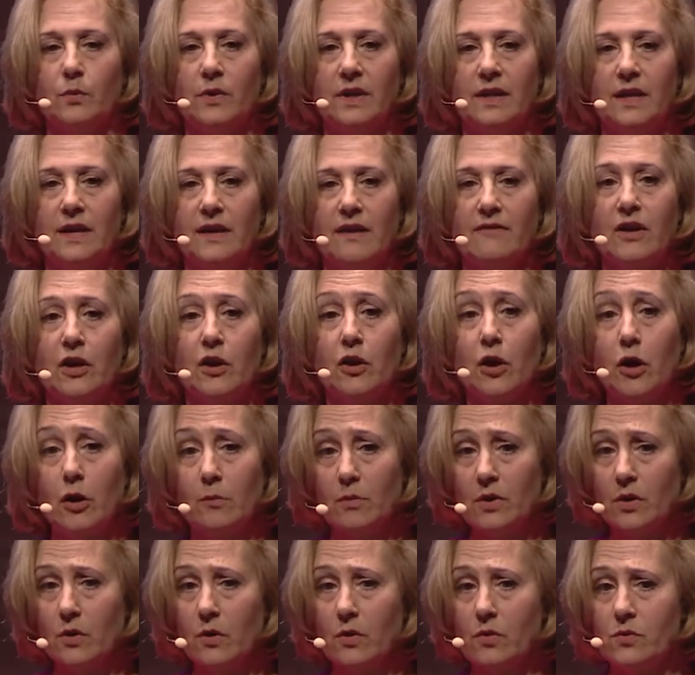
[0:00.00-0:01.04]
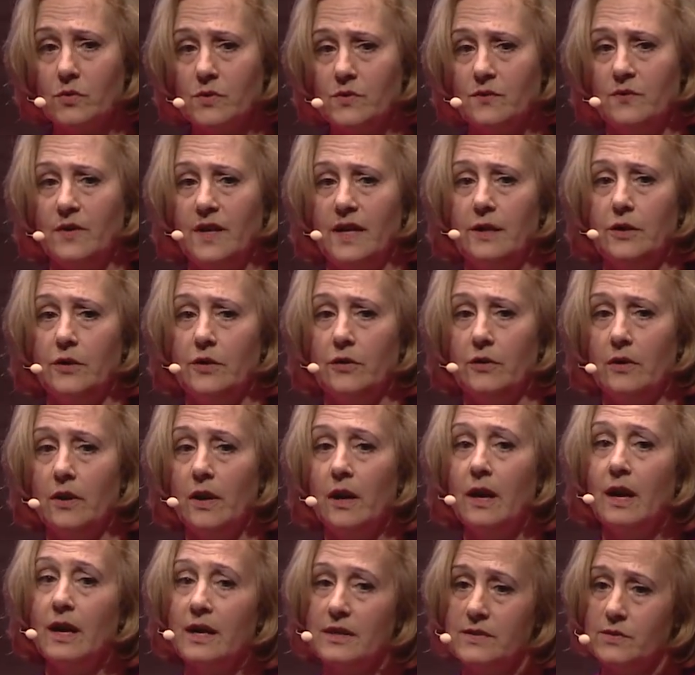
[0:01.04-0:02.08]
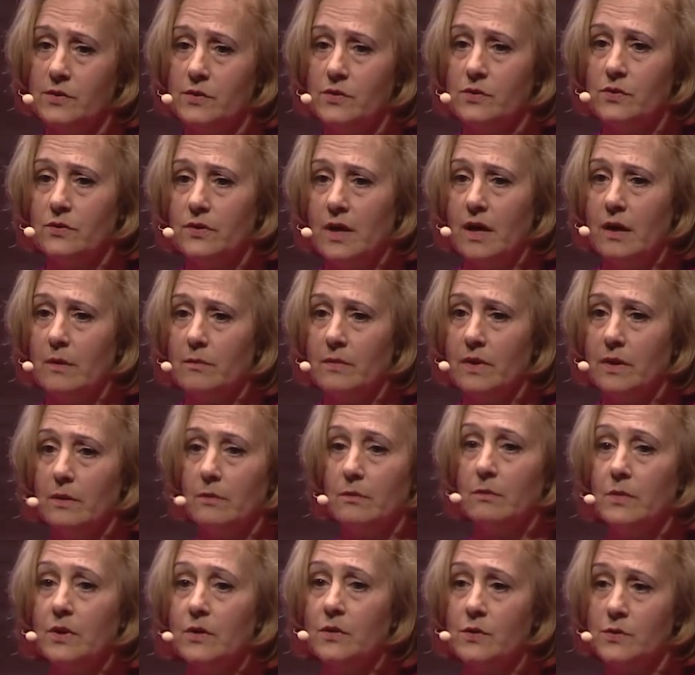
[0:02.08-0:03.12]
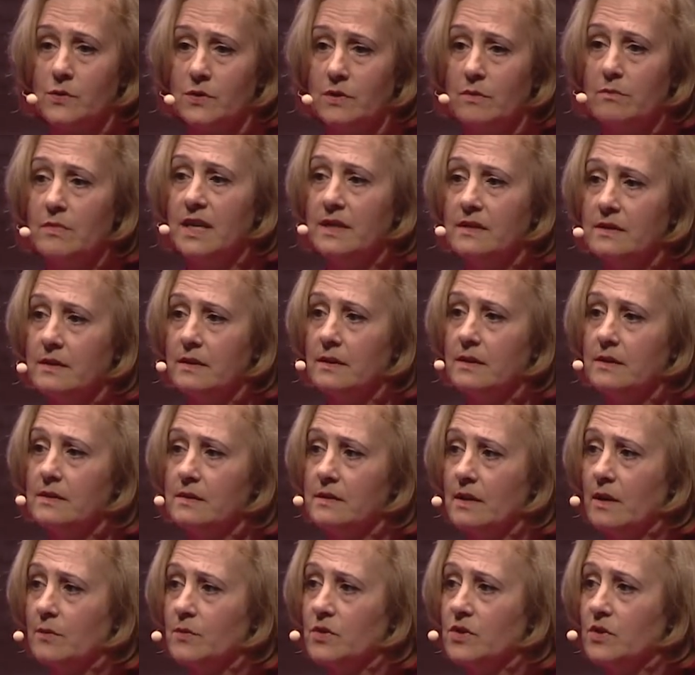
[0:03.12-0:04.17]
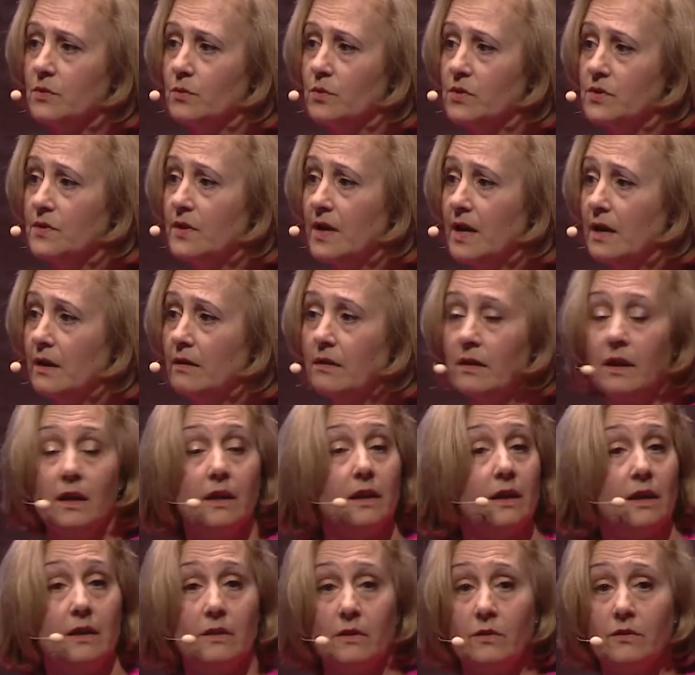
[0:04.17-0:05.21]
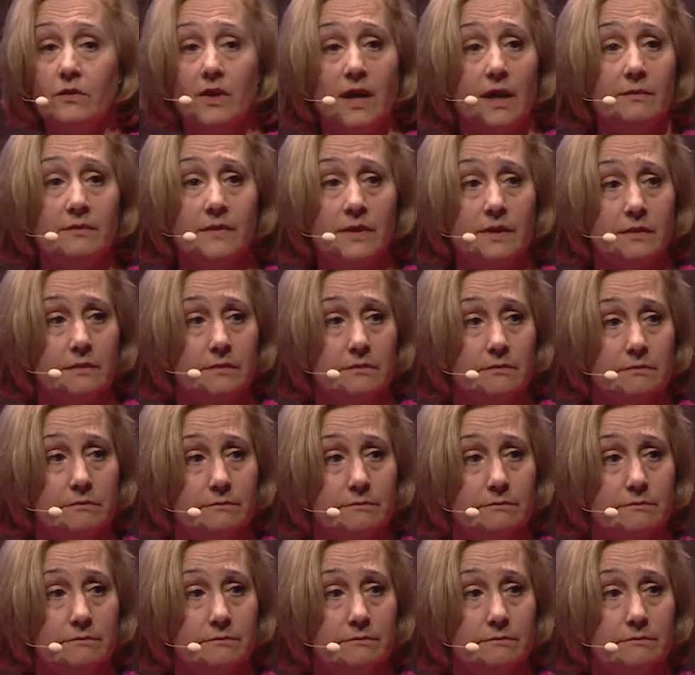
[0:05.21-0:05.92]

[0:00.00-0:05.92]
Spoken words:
when they have a common cause failure as the tsunami, because the basic assumption was there, it cannot happen.